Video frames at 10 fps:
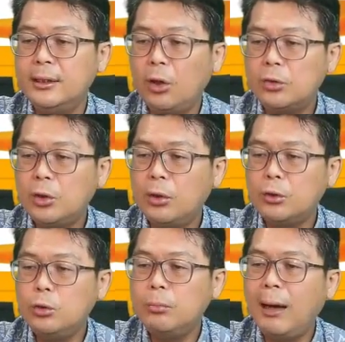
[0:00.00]
This is
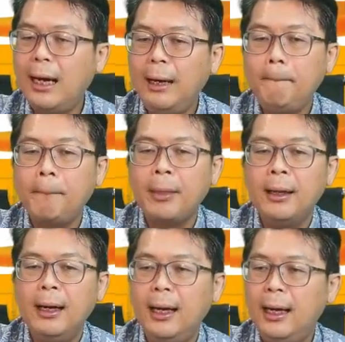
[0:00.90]
also a 2
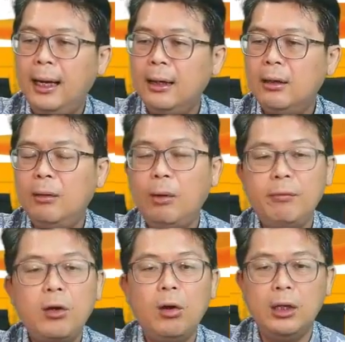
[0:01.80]
bar,
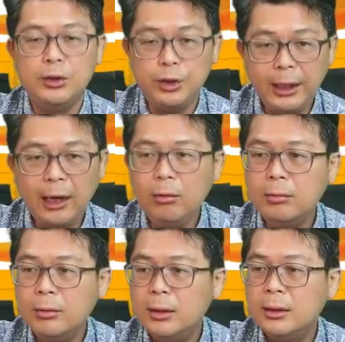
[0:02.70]
what we call a
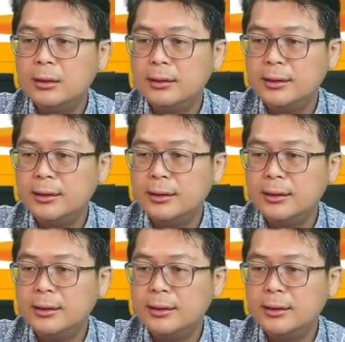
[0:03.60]
shakeout,